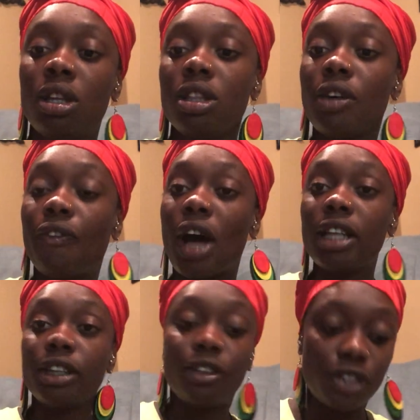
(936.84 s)
The
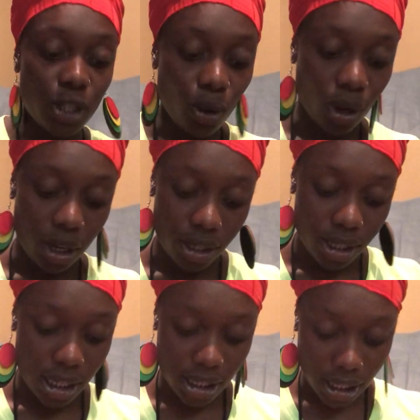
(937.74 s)
Father of
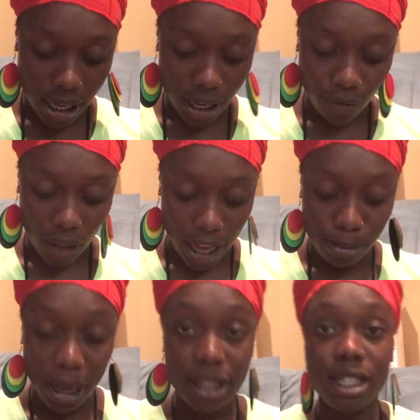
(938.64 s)
Swords is clarified
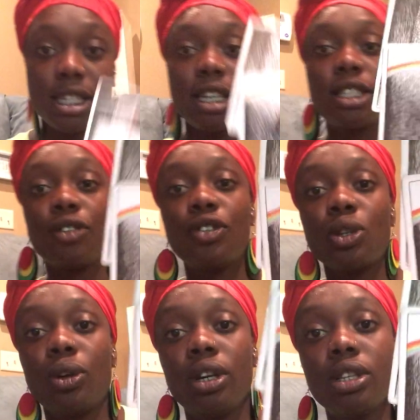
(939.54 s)
by the Six of
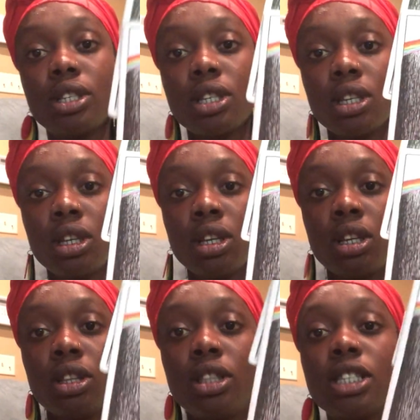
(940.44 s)
Swords.
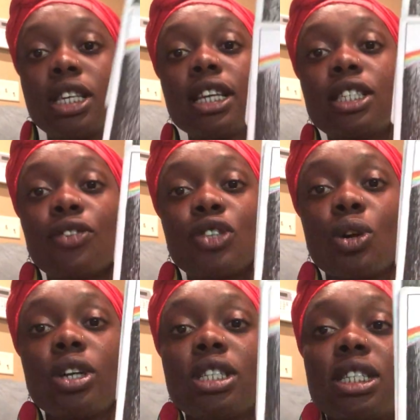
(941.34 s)
The Six of
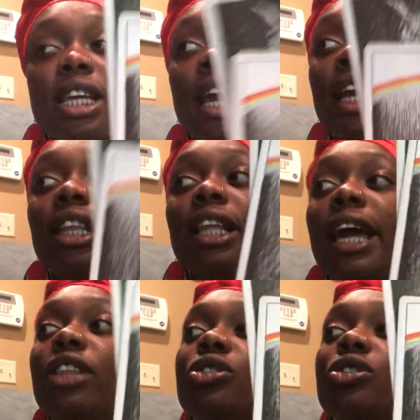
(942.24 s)
Swords is saying, lay